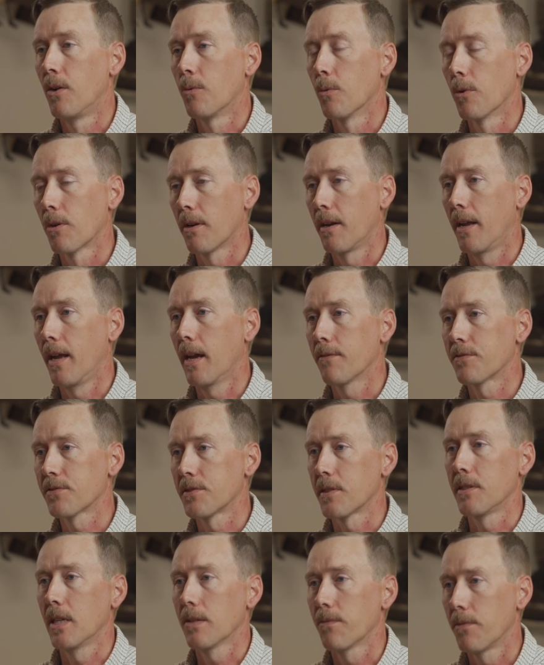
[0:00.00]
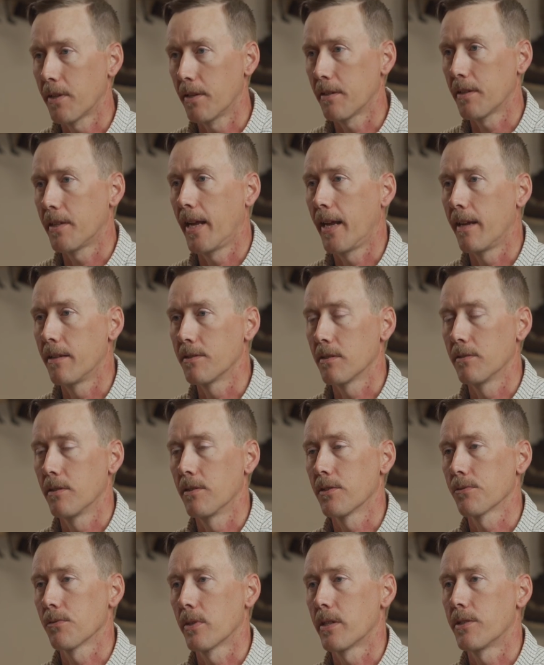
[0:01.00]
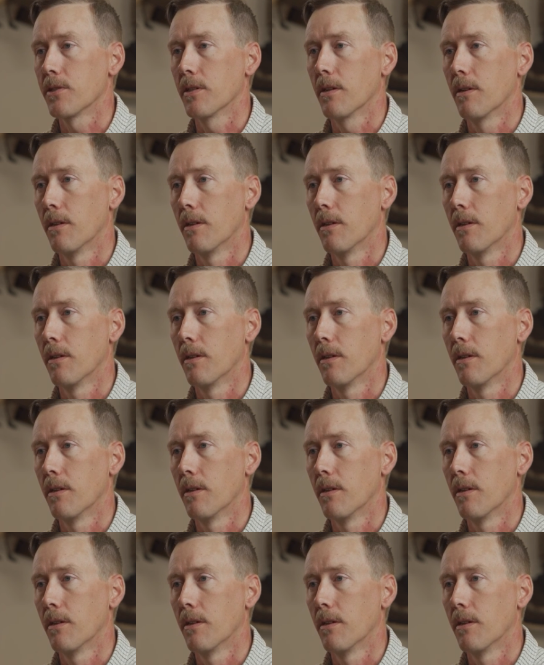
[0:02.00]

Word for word: we're gonna have significant gains in this region.